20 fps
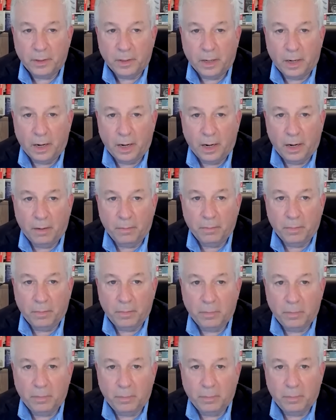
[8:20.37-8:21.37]

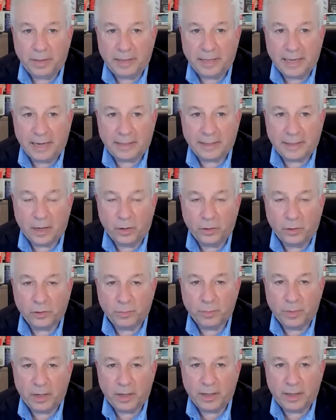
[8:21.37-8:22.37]
But that tells
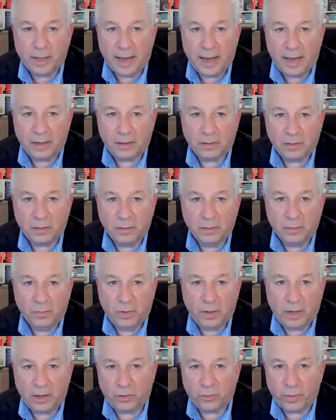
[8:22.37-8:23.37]
me that
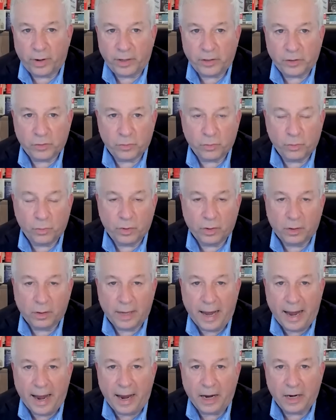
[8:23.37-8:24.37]
when I trace through the
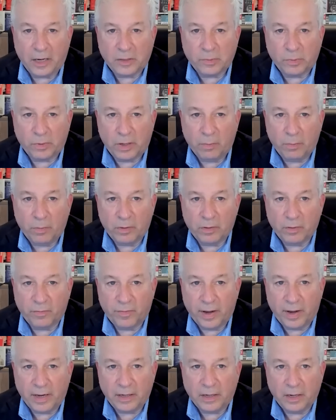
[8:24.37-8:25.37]
lags between what the
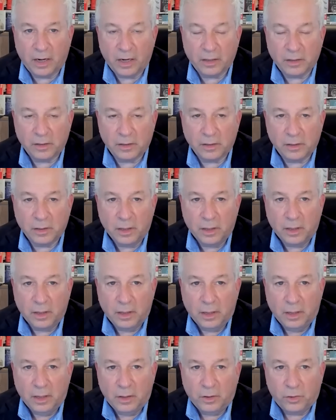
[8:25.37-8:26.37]
Fed does,
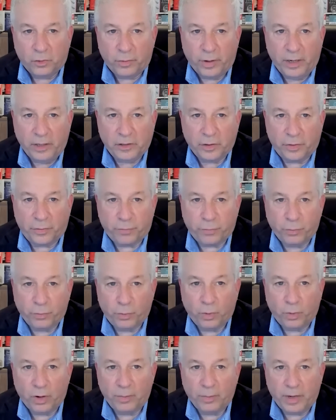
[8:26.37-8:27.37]
trace it through to
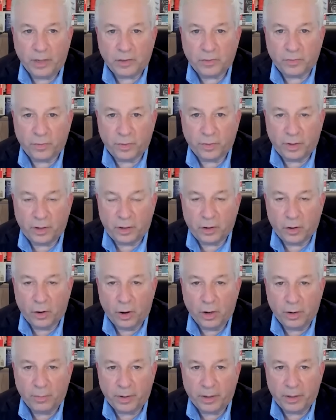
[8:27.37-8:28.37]
what it means for the
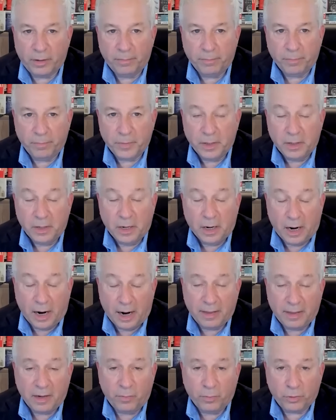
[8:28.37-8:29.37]
economy,
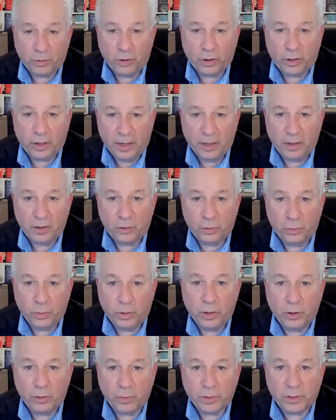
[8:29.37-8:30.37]
I think we're looking at a
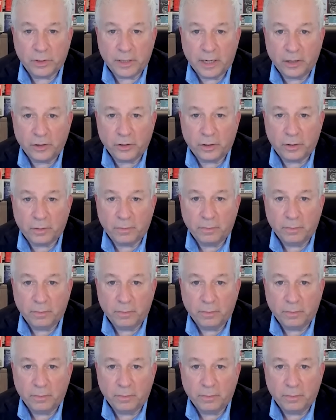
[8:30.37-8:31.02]
2-year recession.